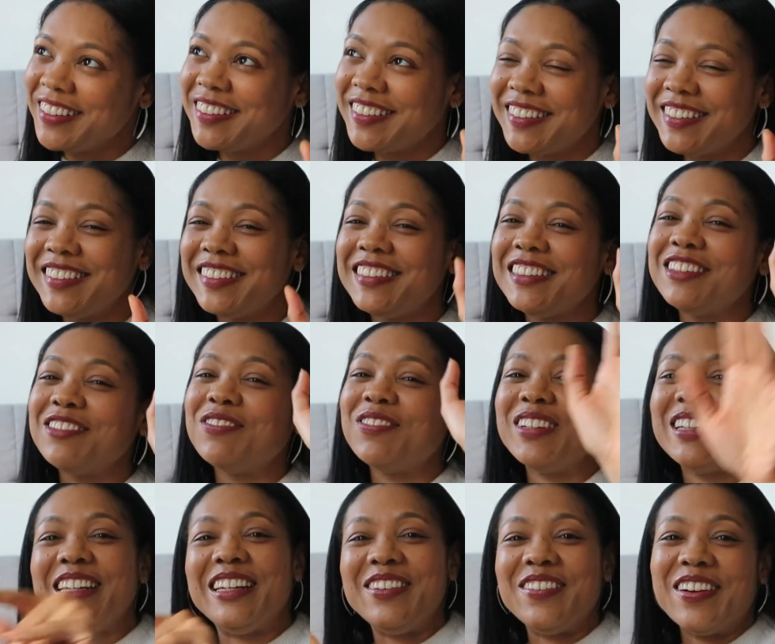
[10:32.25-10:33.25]

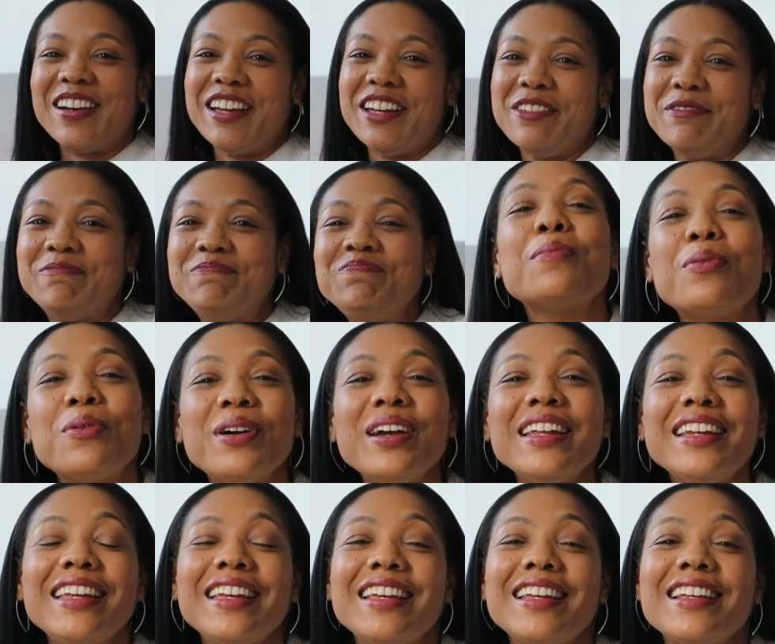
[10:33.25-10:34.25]
But anyway, the
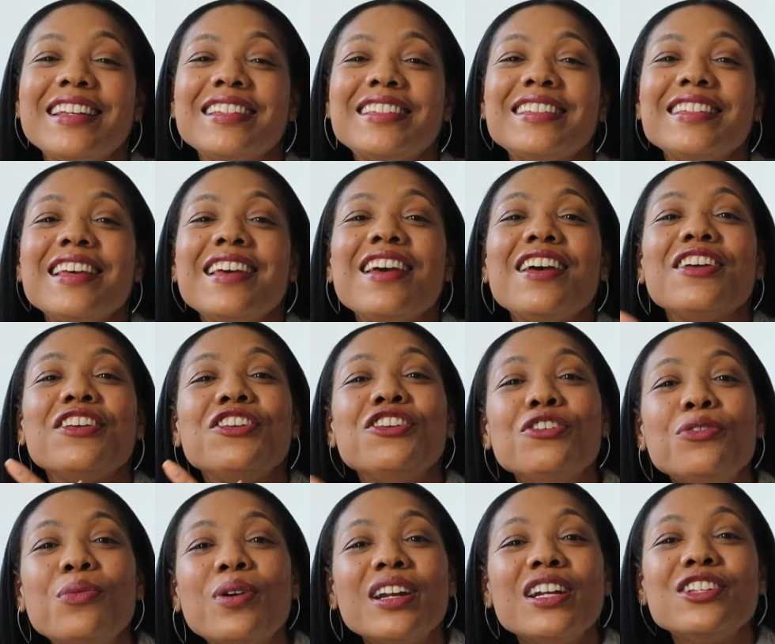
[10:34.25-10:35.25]
point is,
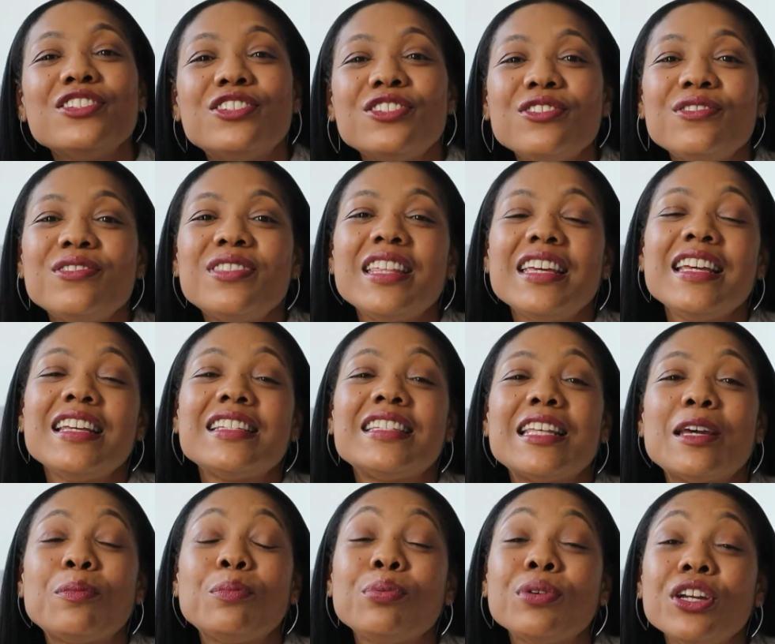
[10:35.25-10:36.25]
you want to do things
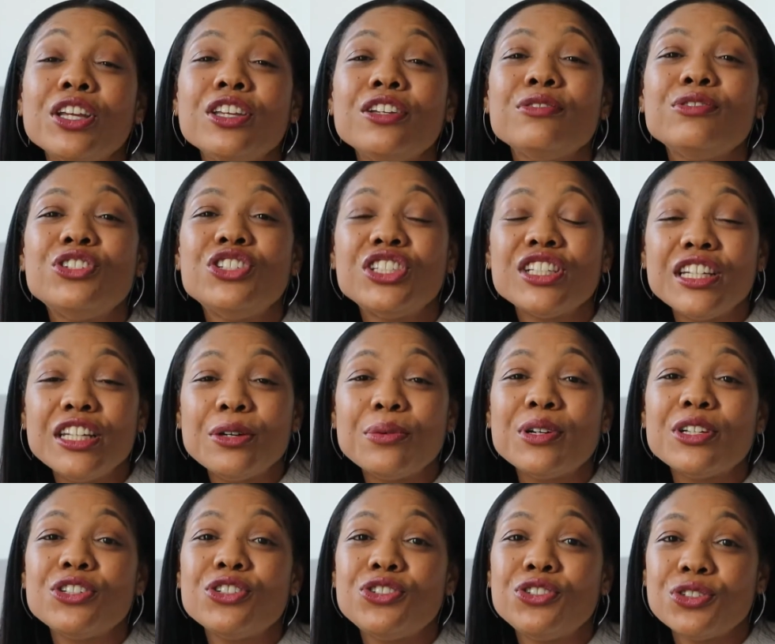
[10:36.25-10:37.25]
that bring you
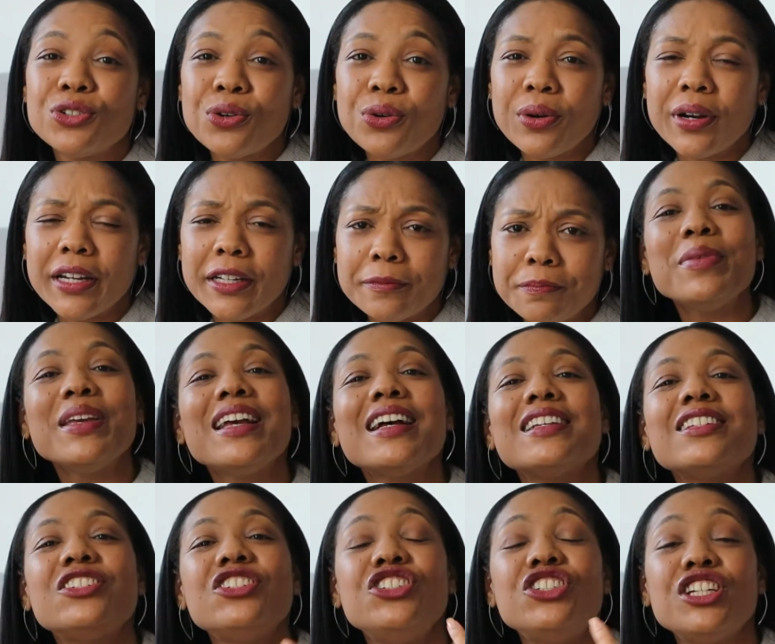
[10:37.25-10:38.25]
genuine joy,
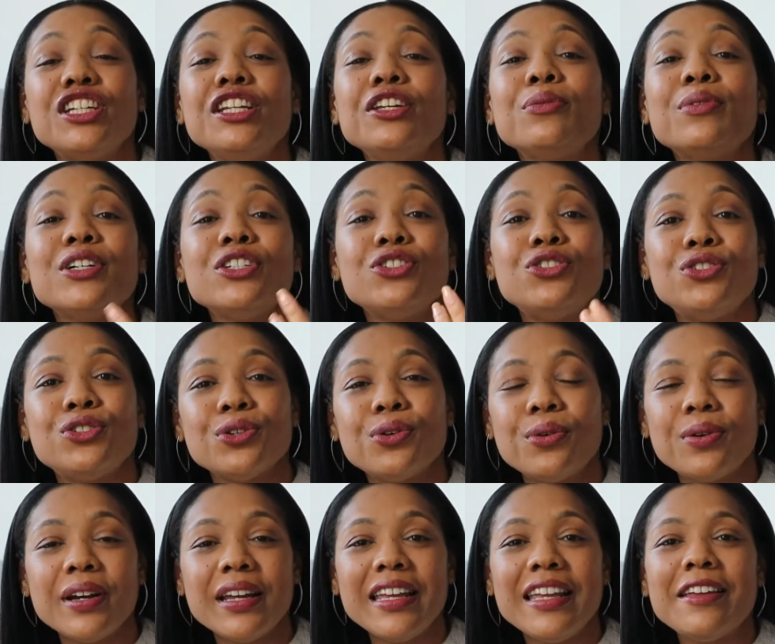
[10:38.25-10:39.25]
because genuine
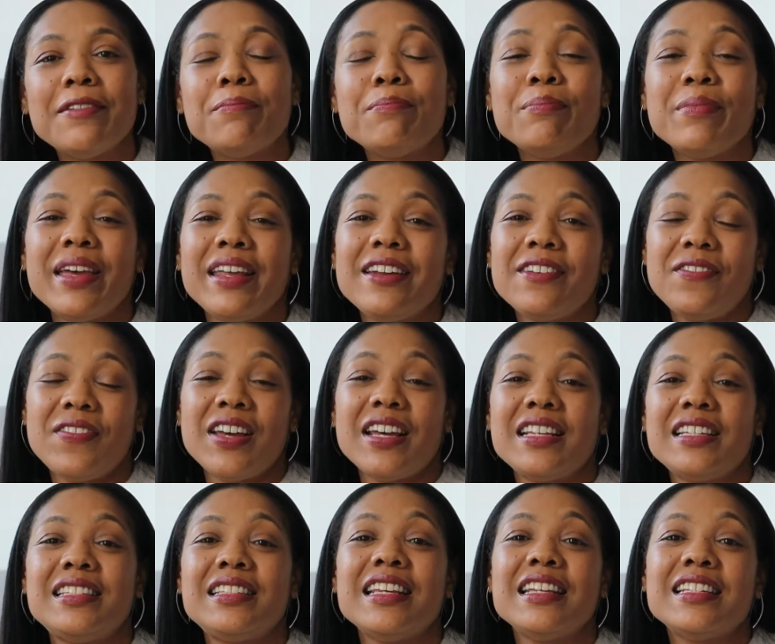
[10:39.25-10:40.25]
joy
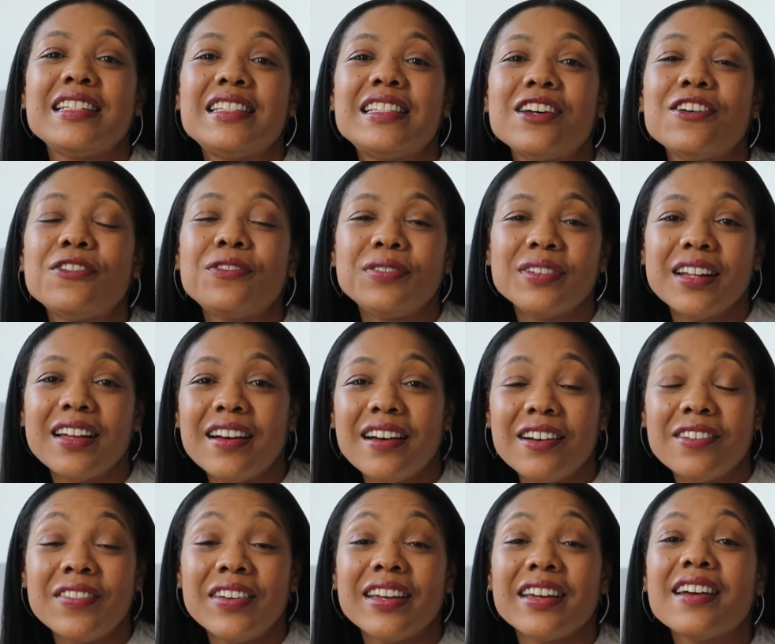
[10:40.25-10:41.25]
manifests in
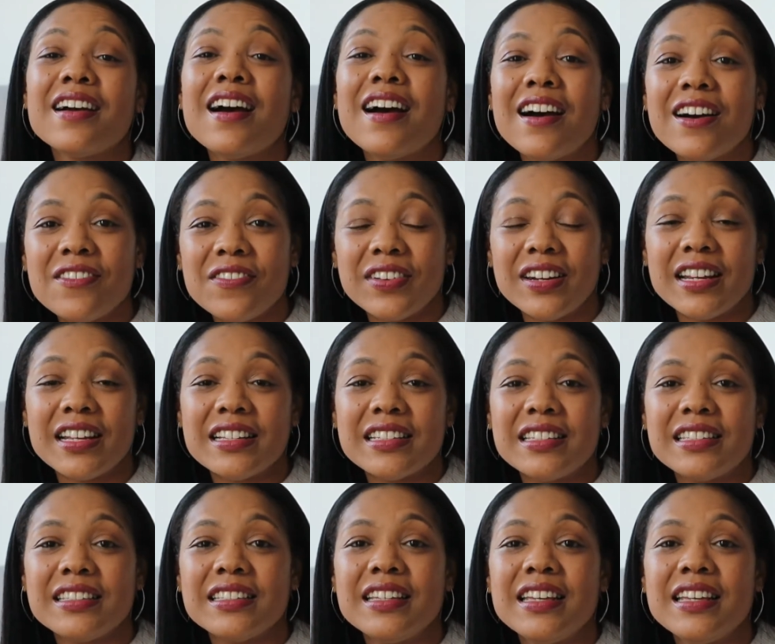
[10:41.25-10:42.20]
self-love and confidence.